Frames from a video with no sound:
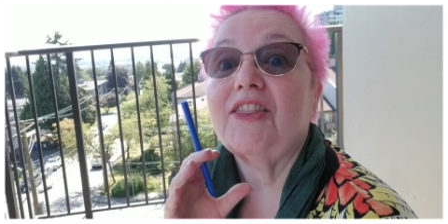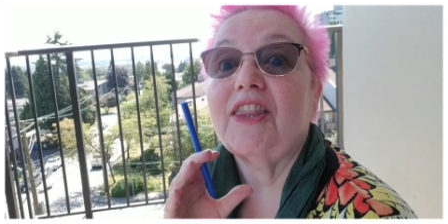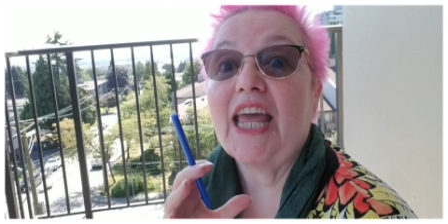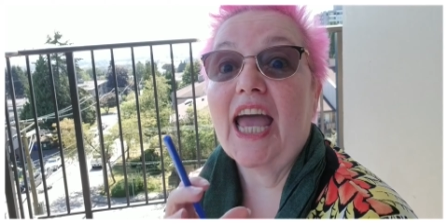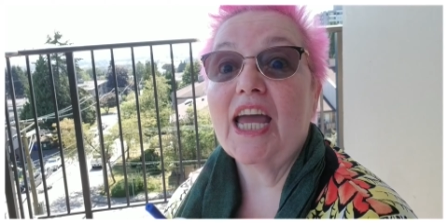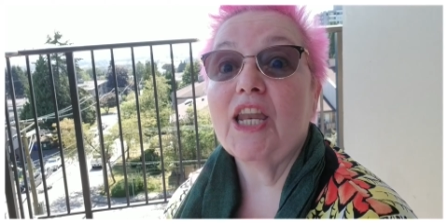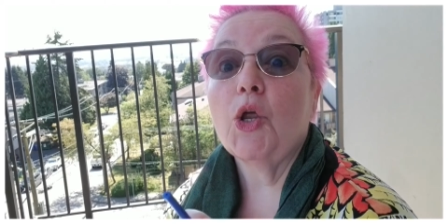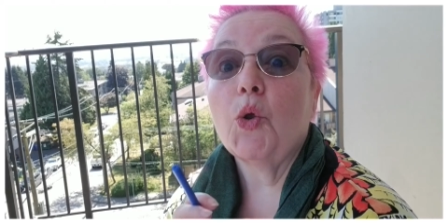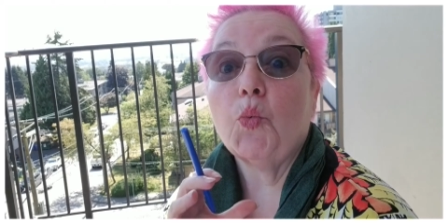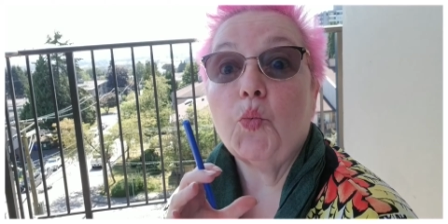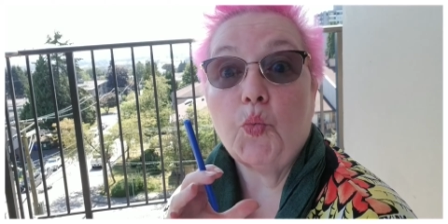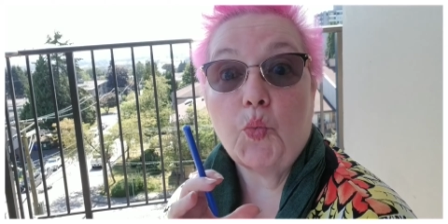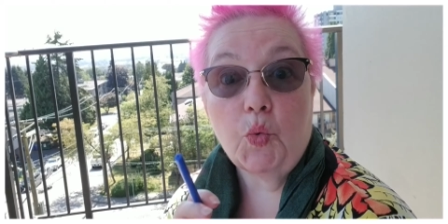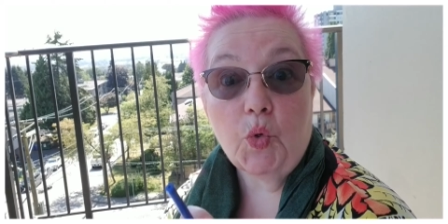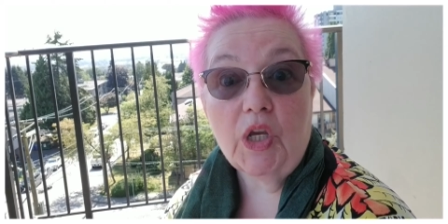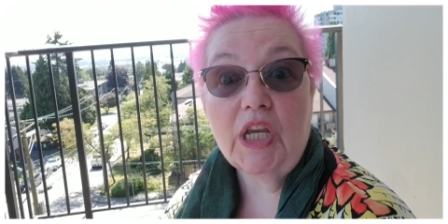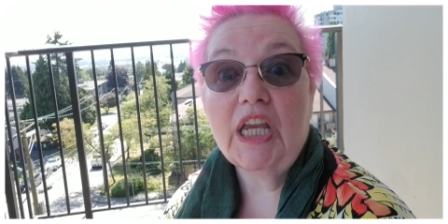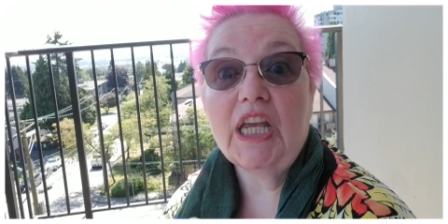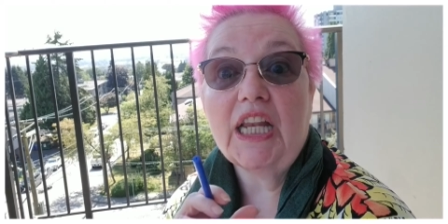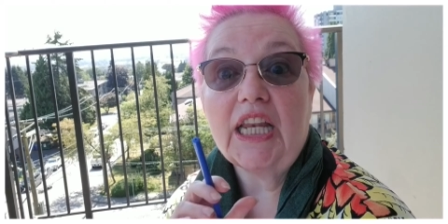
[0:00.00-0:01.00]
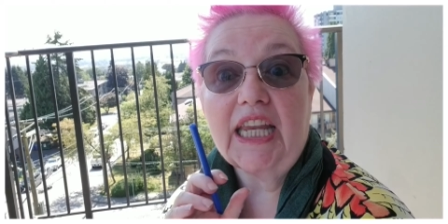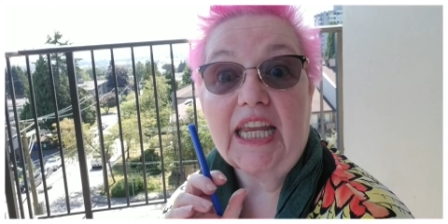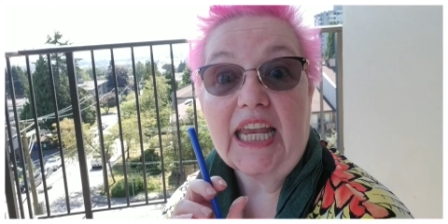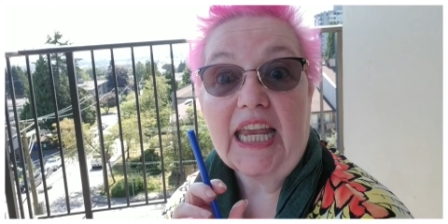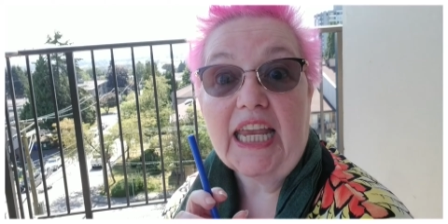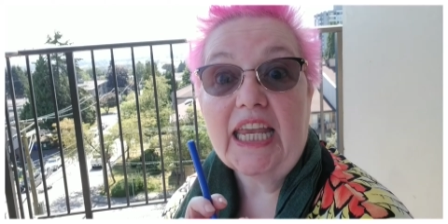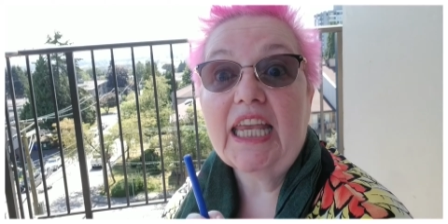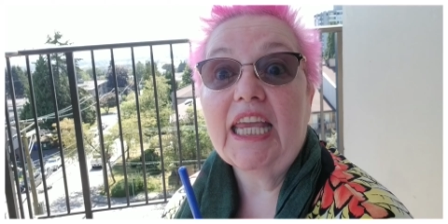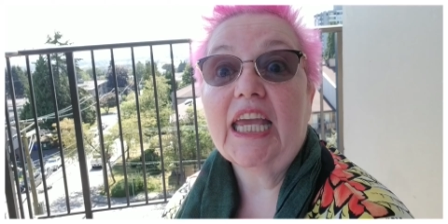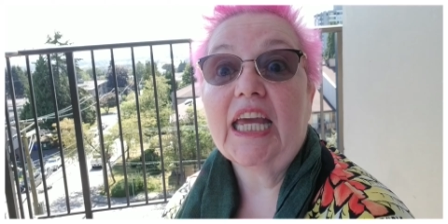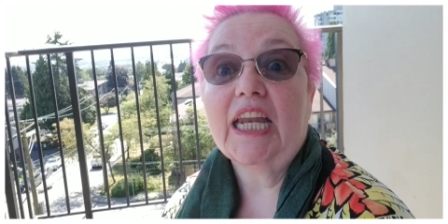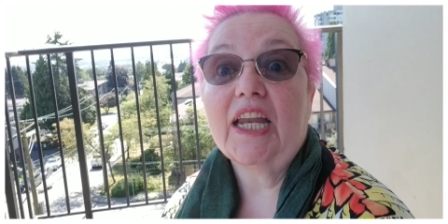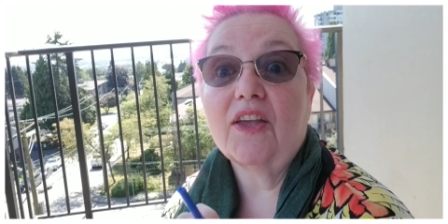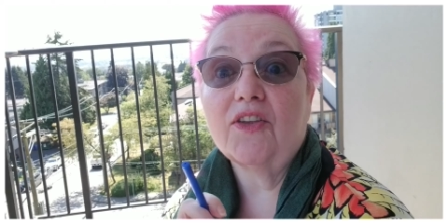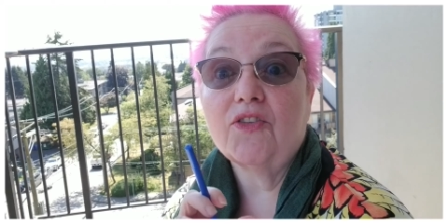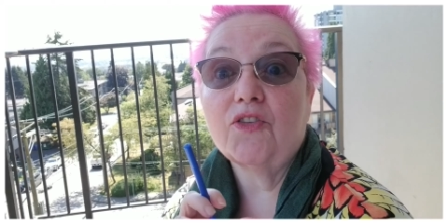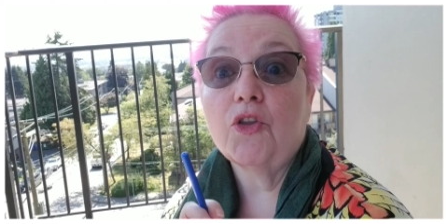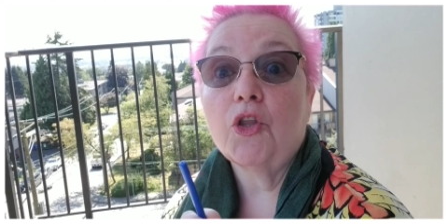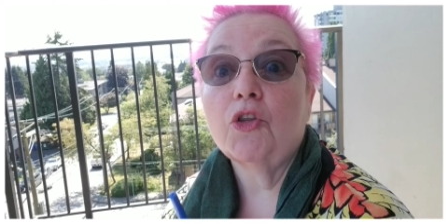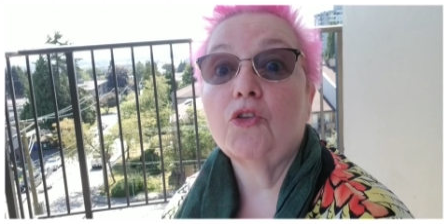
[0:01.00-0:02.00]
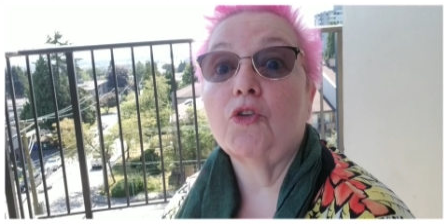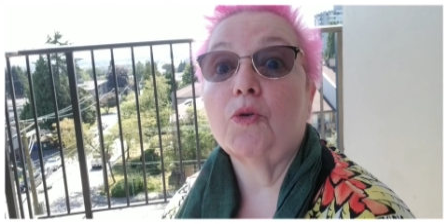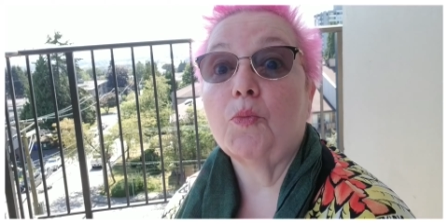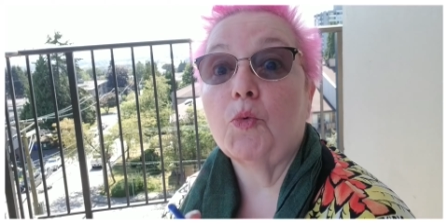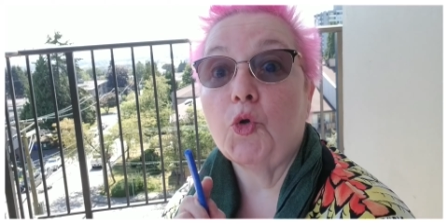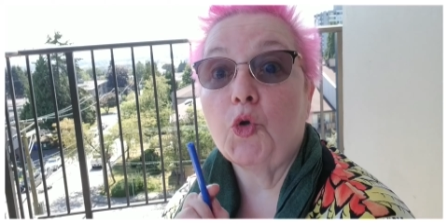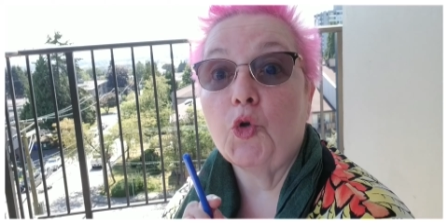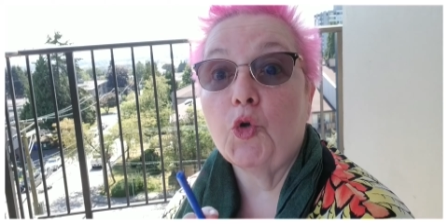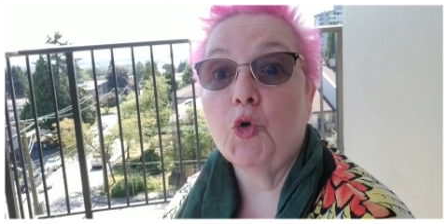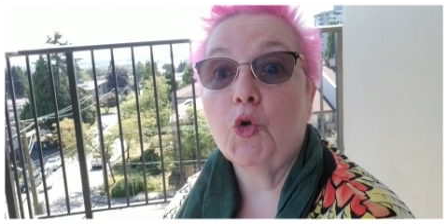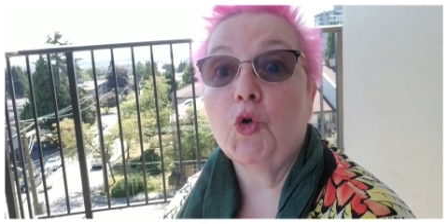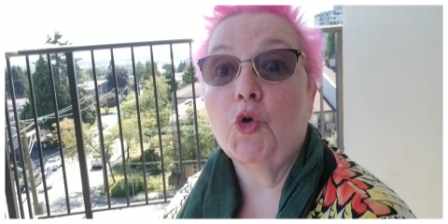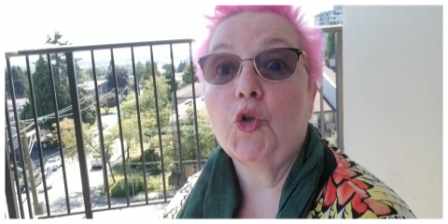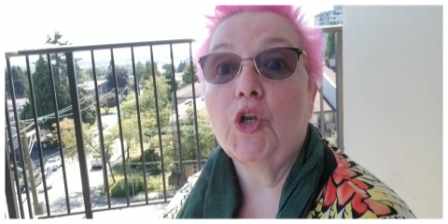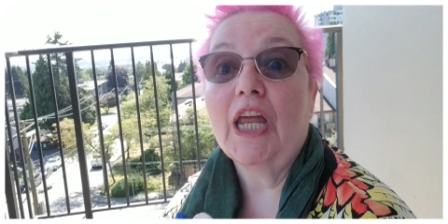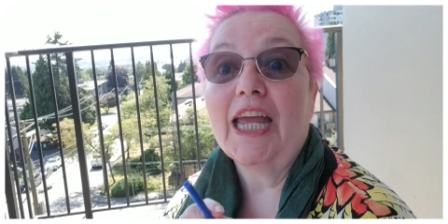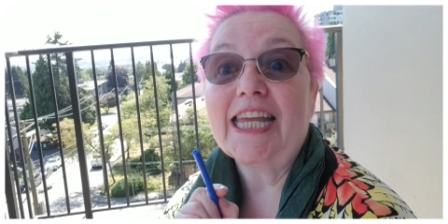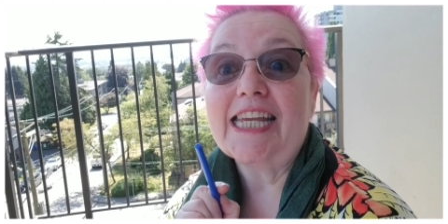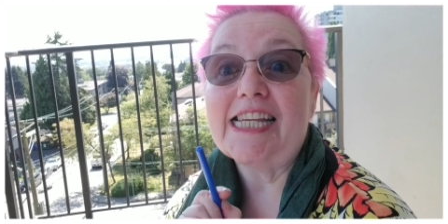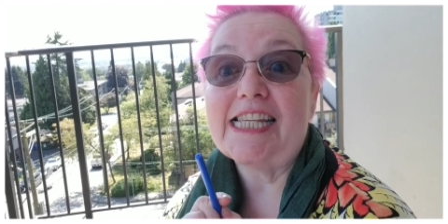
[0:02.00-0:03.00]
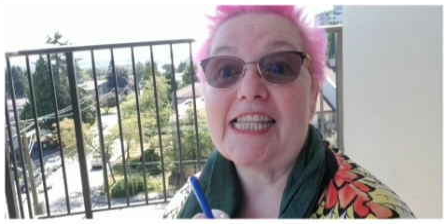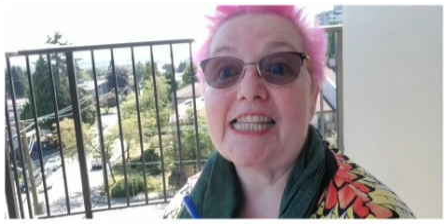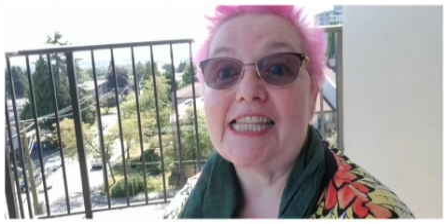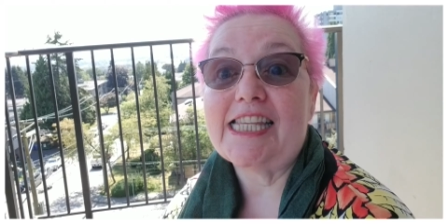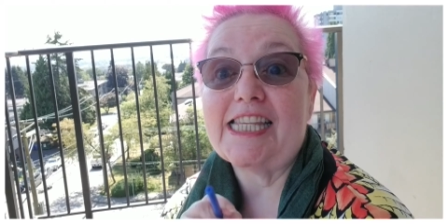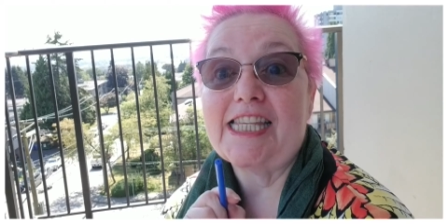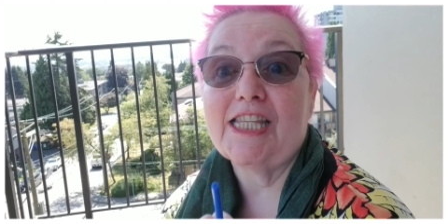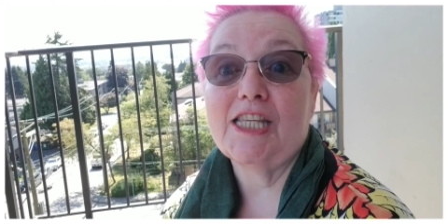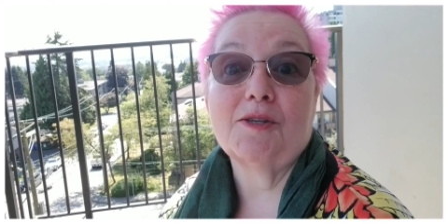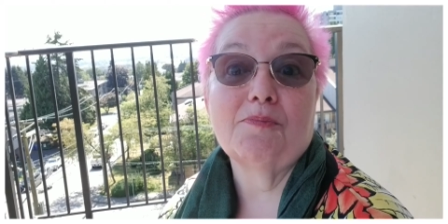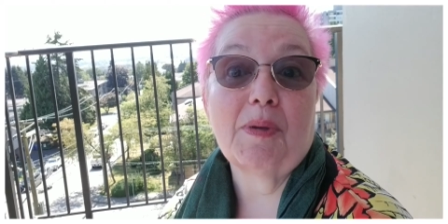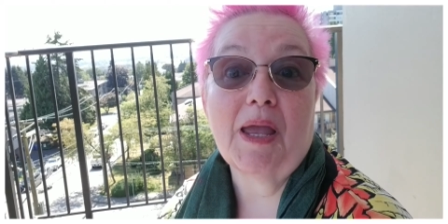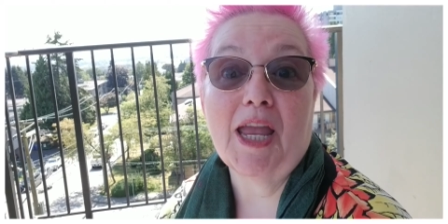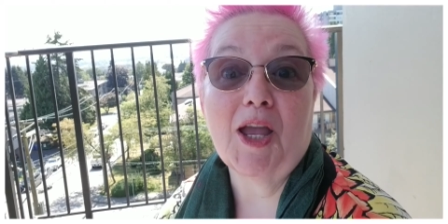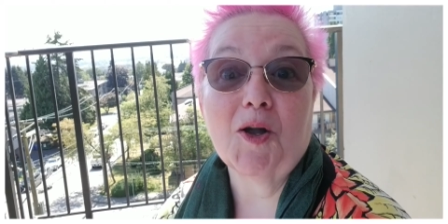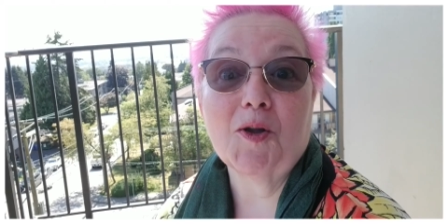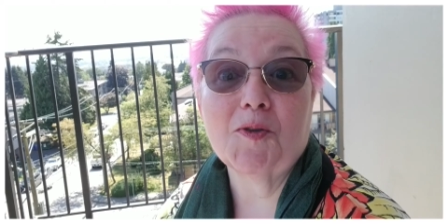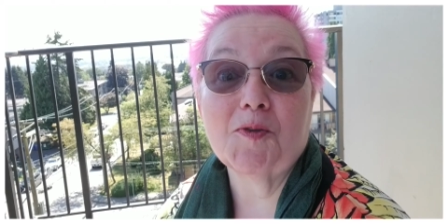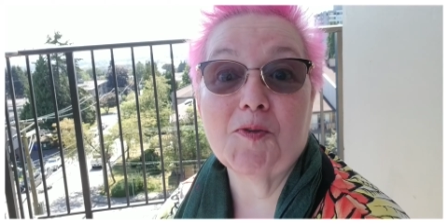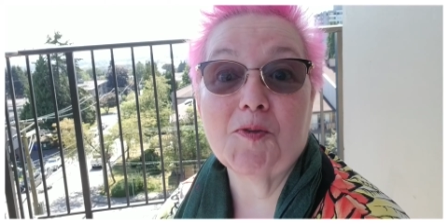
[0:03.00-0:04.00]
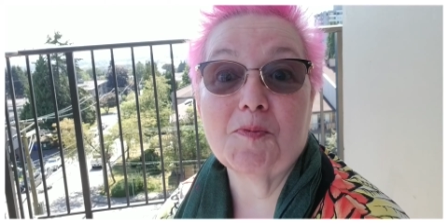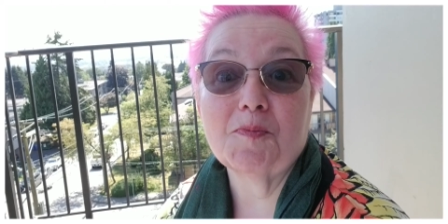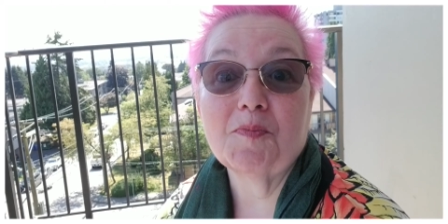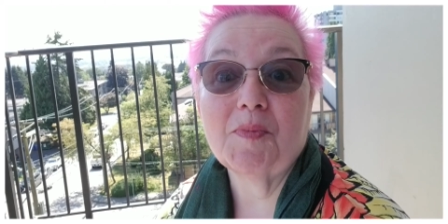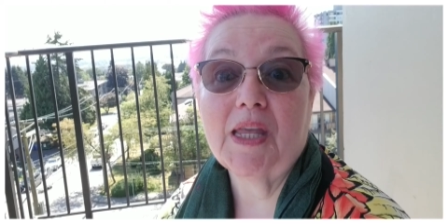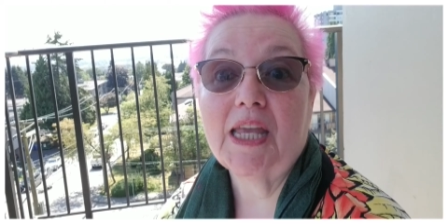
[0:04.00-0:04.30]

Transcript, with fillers: that really get us some good, consistent builds.